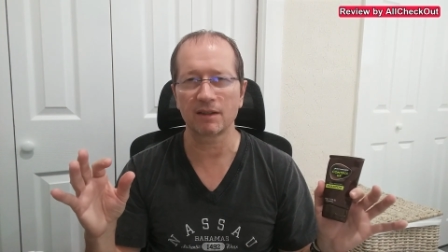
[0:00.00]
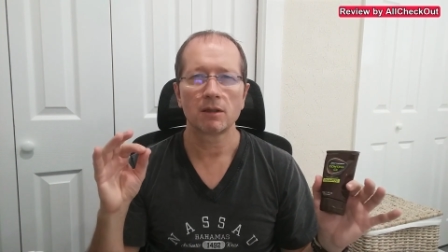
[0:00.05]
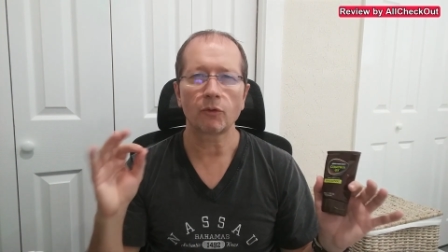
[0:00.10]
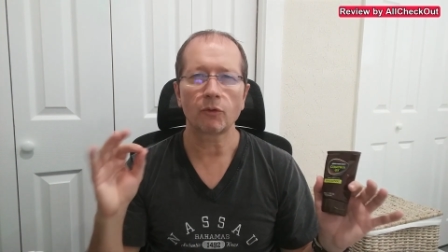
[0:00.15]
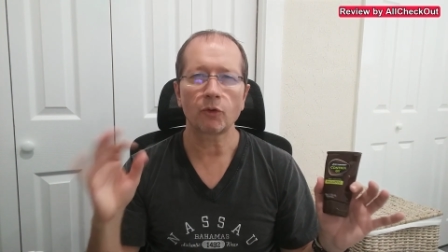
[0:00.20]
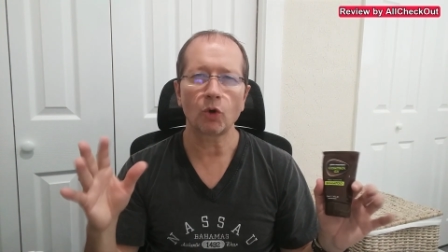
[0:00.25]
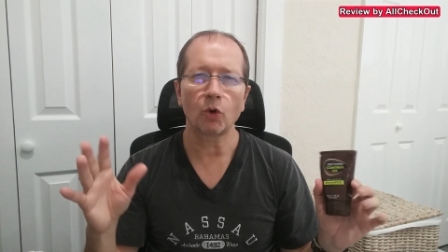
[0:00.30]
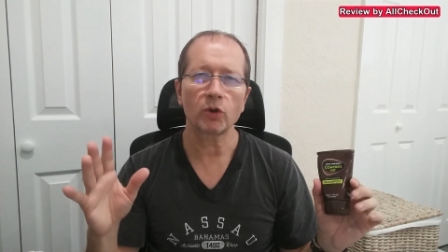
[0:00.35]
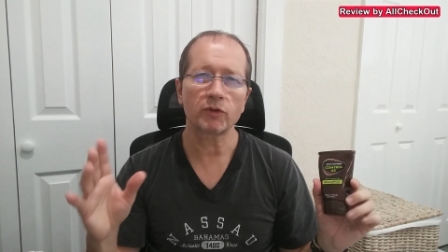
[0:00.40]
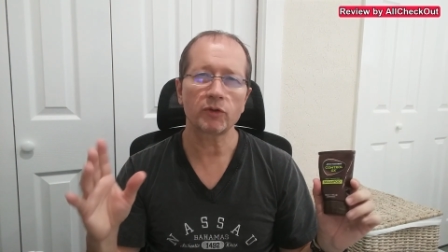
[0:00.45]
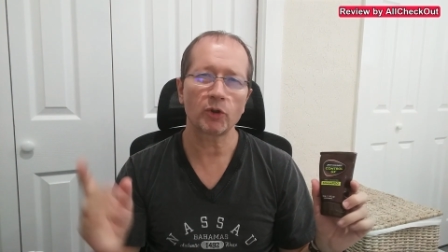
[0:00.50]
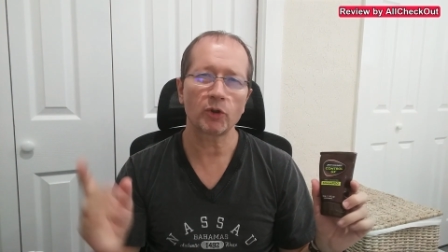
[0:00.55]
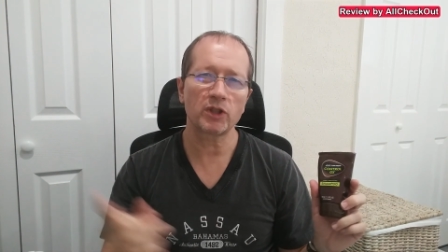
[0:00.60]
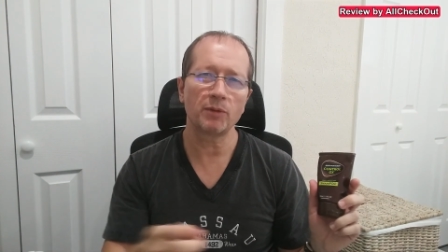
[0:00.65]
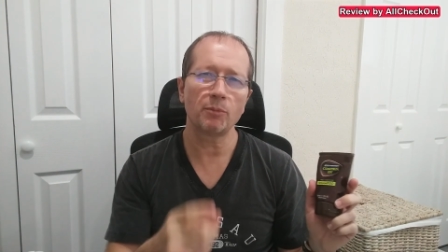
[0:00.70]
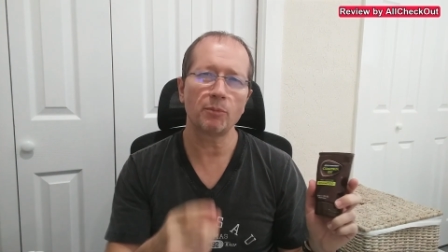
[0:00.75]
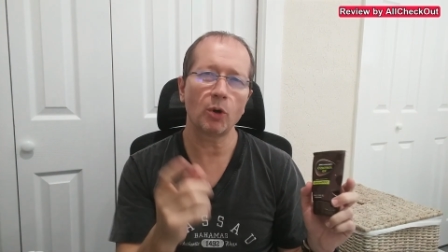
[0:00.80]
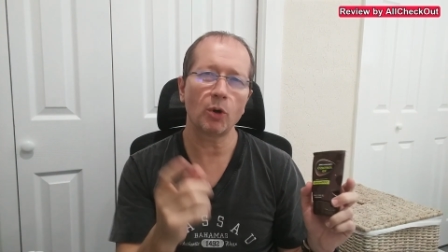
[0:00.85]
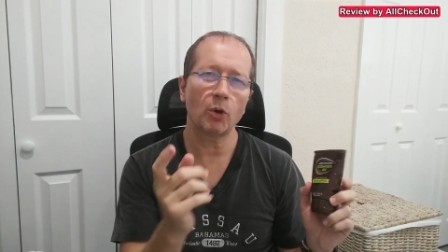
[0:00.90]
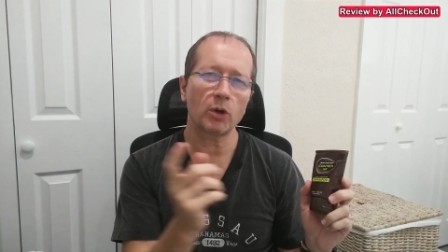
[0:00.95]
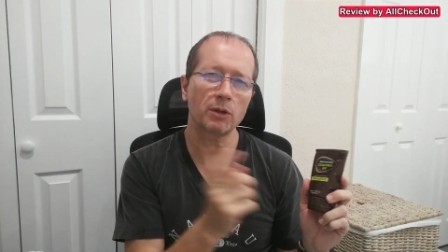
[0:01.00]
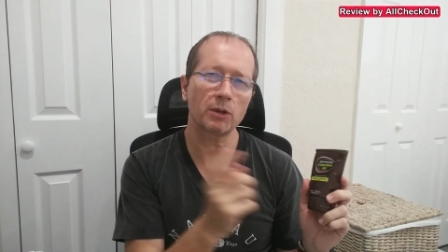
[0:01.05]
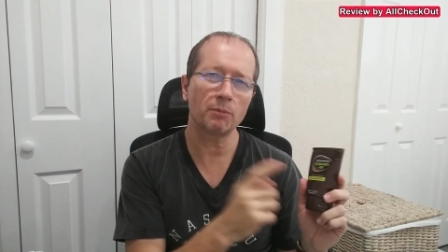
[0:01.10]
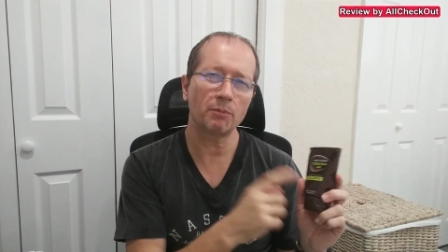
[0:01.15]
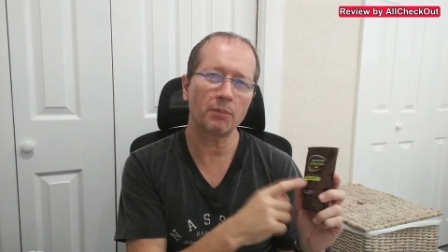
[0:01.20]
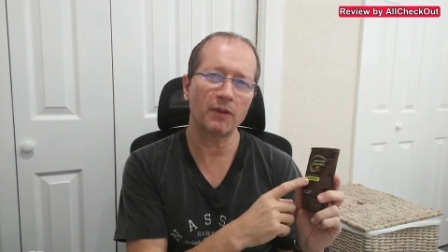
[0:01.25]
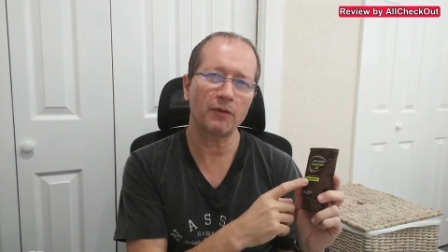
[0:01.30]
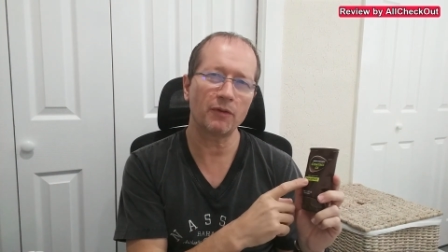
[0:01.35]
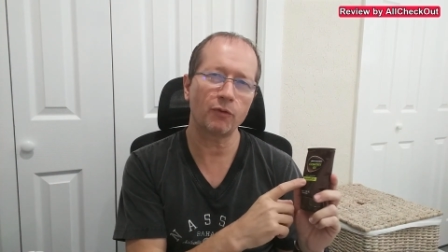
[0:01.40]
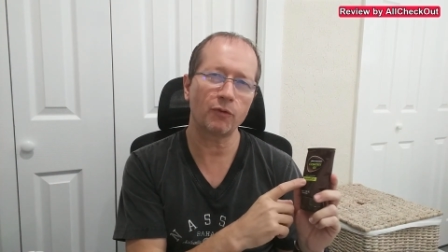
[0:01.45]
So of course what's
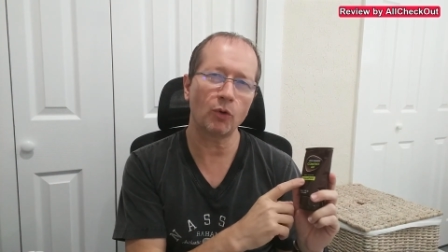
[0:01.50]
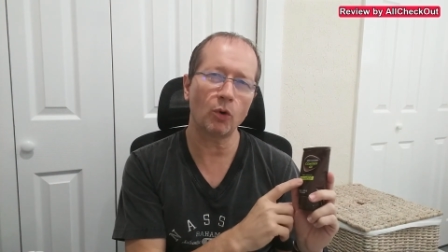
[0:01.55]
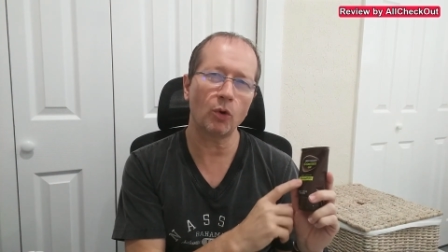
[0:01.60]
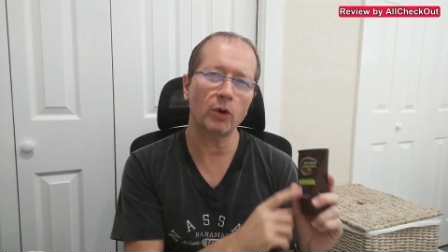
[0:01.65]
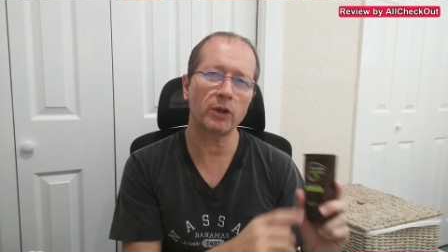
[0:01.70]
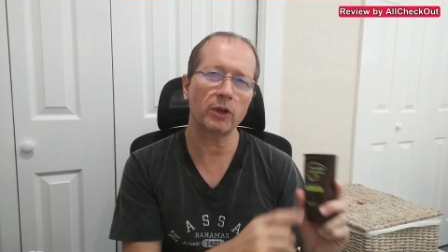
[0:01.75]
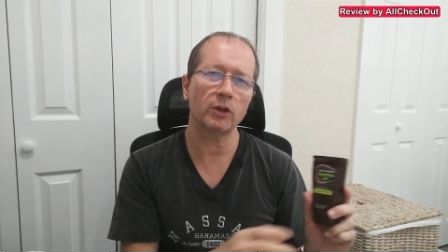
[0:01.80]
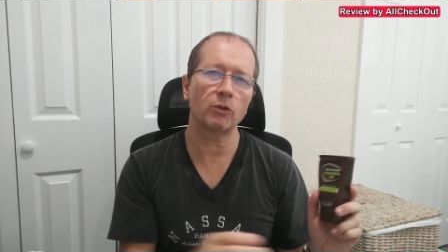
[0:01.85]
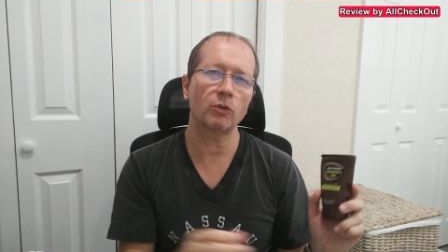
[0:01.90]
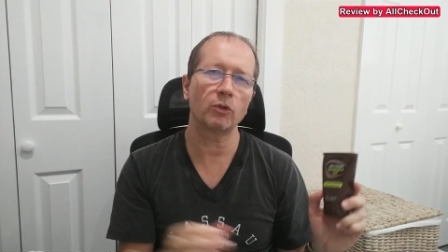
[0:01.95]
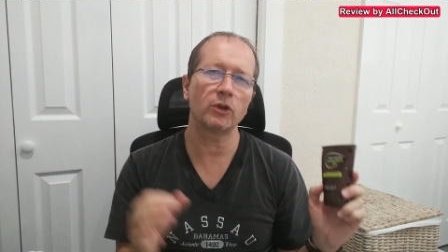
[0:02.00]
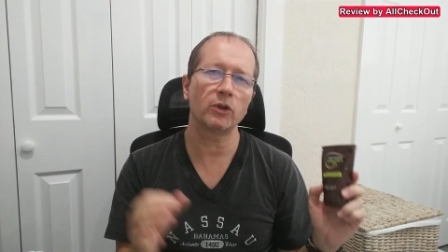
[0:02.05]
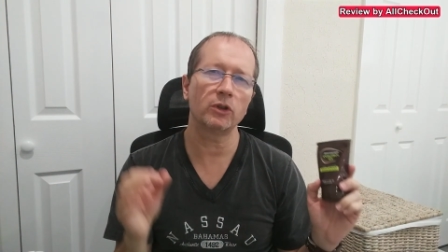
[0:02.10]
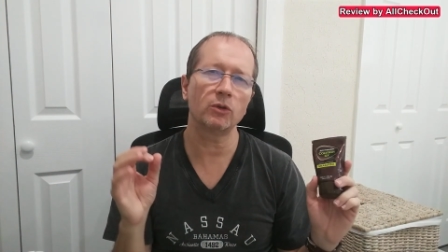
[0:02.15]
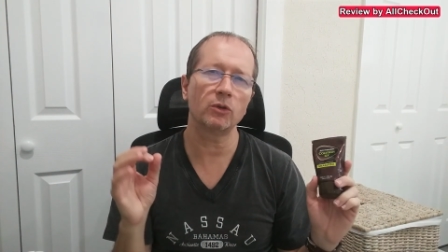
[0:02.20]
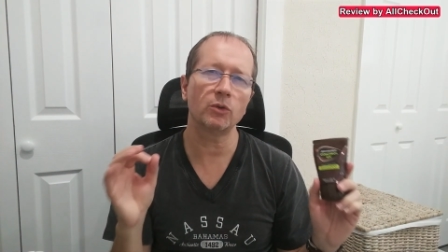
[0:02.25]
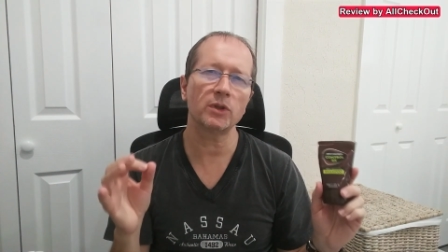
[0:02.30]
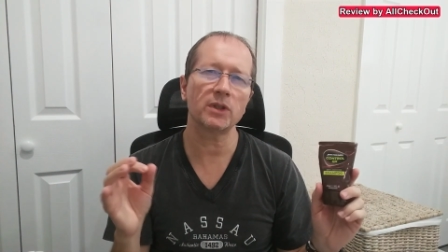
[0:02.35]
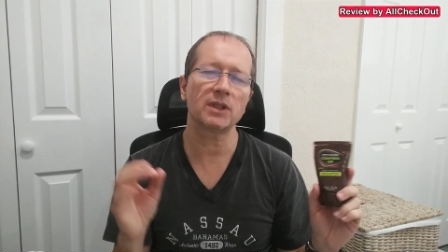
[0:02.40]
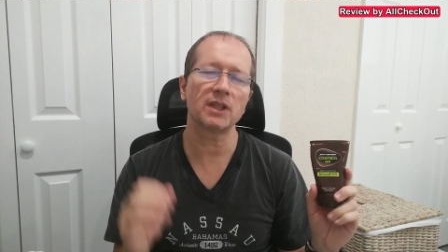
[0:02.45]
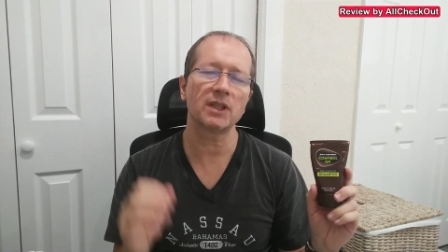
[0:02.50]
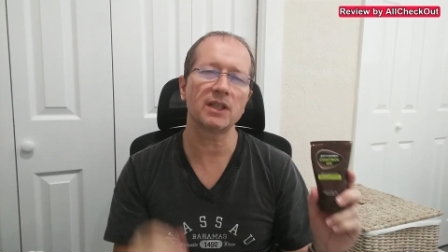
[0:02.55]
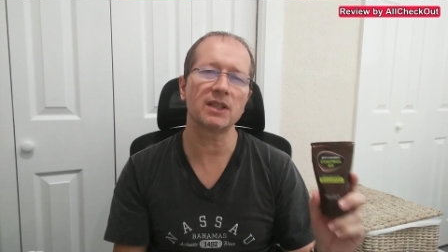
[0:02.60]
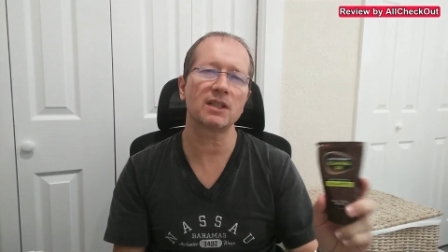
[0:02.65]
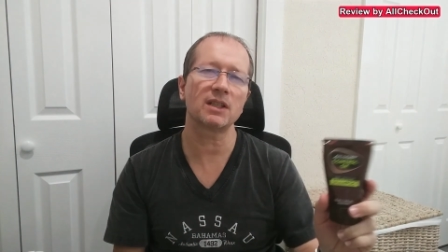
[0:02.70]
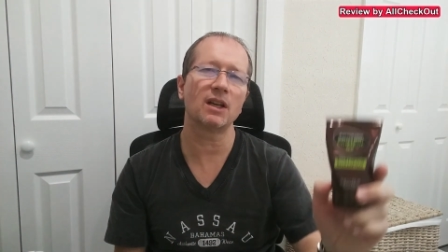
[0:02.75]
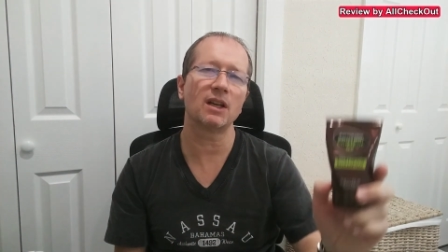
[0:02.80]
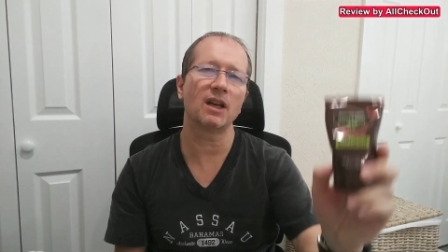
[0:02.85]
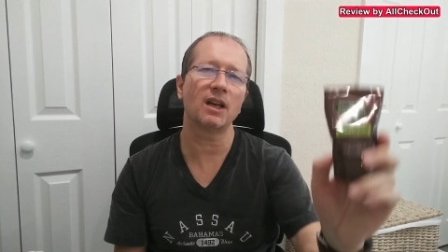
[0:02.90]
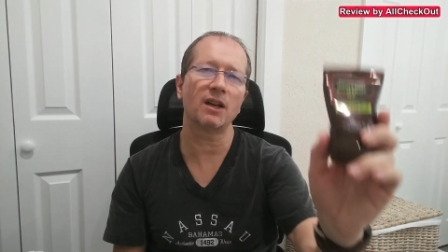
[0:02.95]
important before you use
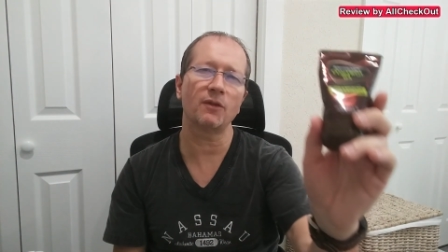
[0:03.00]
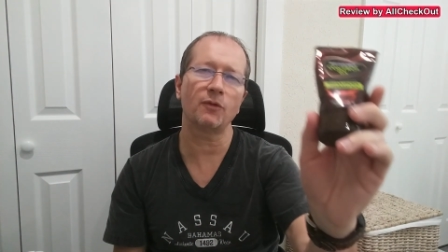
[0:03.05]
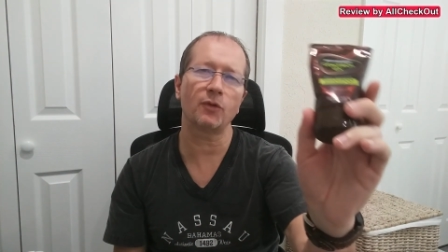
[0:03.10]
this uh,